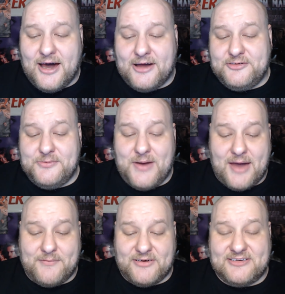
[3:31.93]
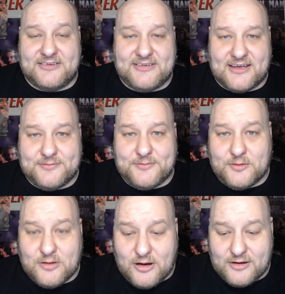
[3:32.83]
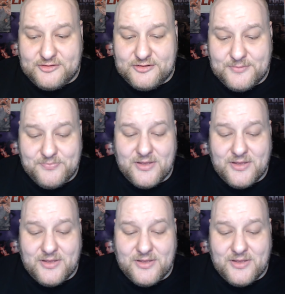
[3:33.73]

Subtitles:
to have a successful launch.